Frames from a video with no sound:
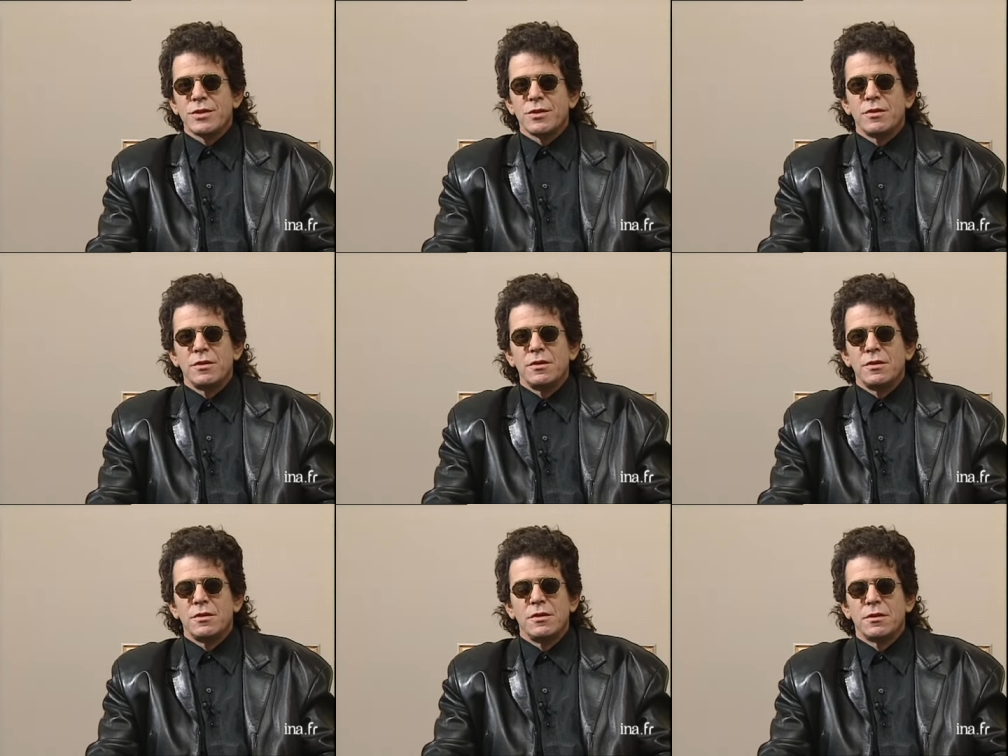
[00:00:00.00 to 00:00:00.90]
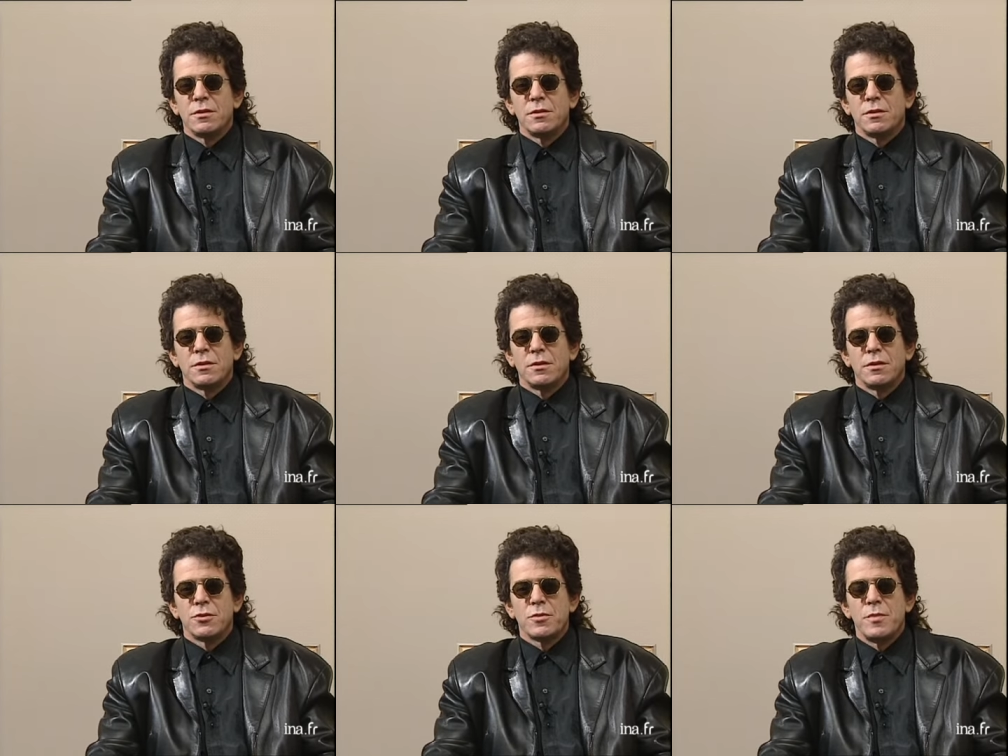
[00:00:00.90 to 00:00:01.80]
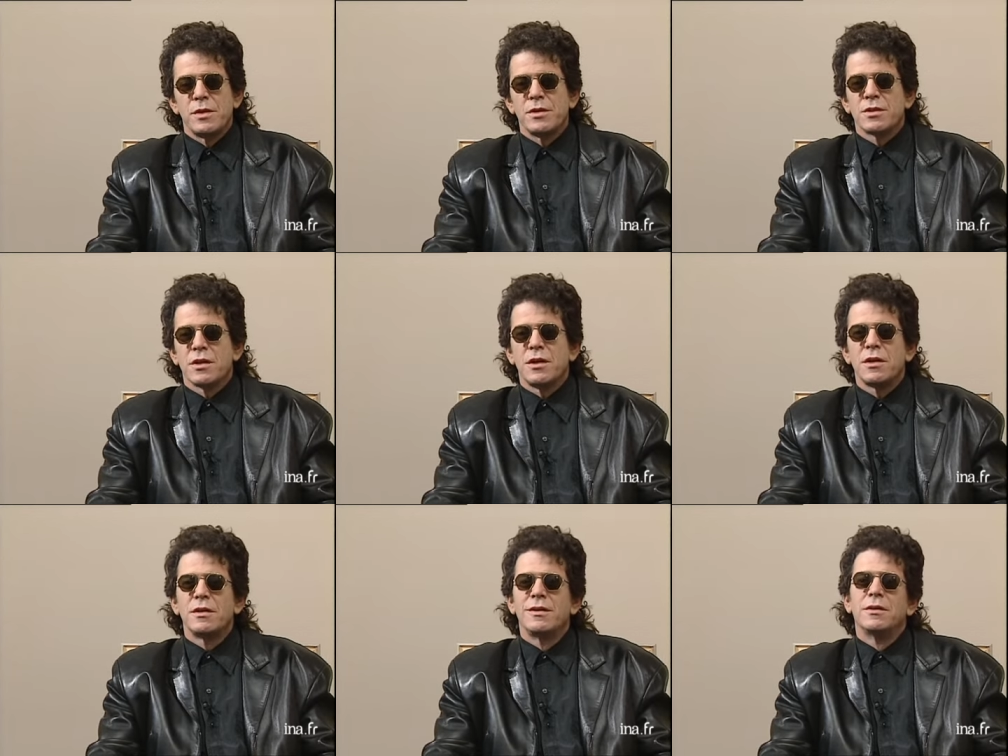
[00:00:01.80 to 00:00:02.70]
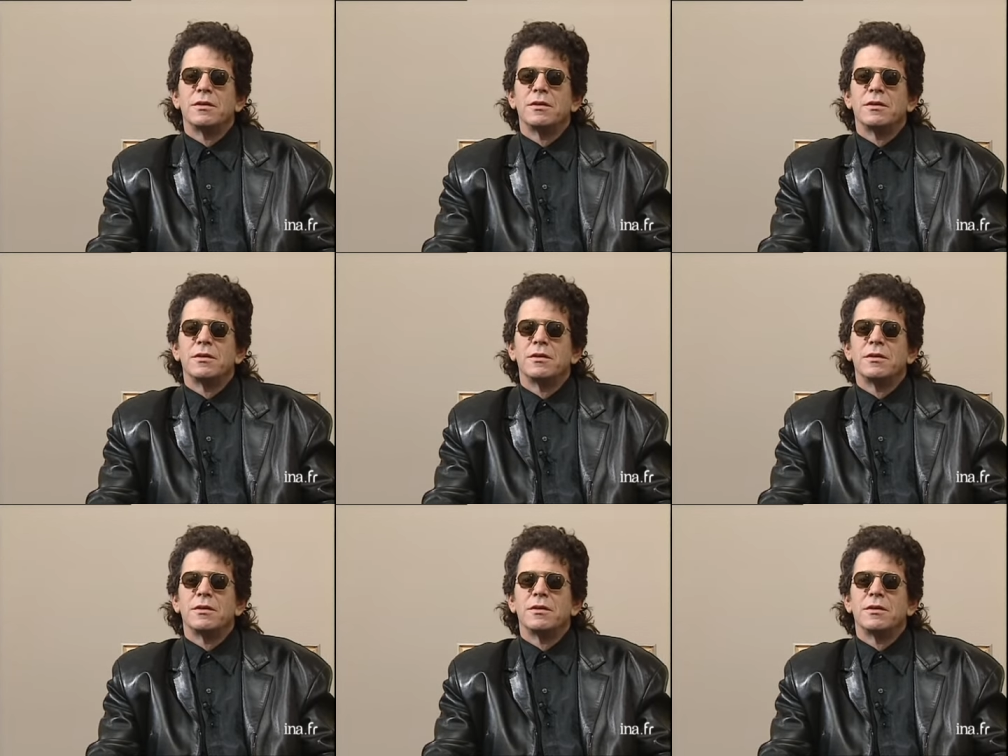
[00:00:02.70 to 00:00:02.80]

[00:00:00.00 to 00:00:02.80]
just a, uh, a tremendous guy,